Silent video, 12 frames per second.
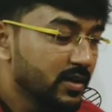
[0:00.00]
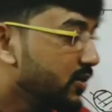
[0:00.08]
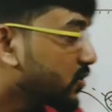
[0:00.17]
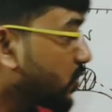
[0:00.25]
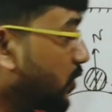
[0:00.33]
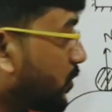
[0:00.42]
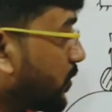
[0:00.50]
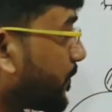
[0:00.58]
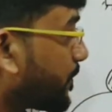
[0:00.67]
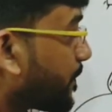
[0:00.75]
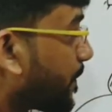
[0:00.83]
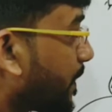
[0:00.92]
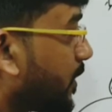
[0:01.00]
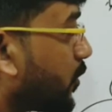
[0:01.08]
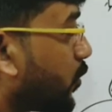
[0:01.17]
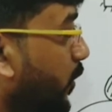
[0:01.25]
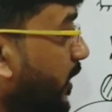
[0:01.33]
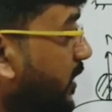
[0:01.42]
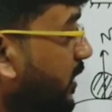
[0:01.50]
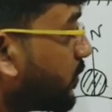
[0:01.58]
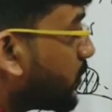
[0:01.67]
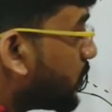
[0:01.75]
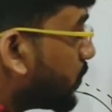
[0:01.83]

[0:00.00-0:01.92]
So when you